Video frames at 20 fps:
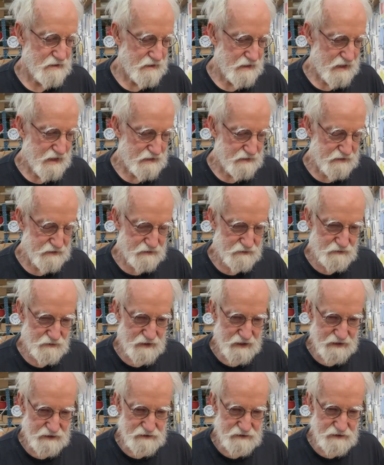And he
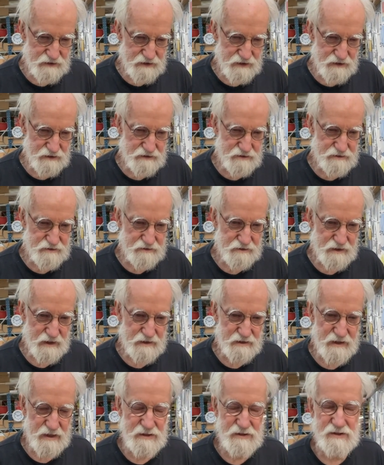collected it,
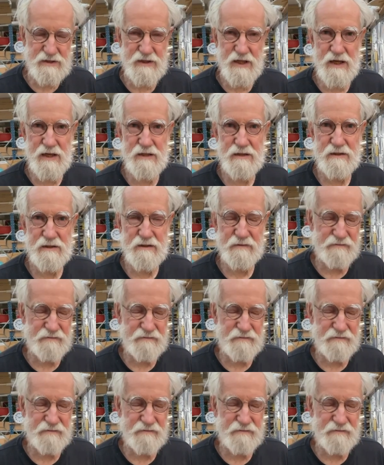and next day he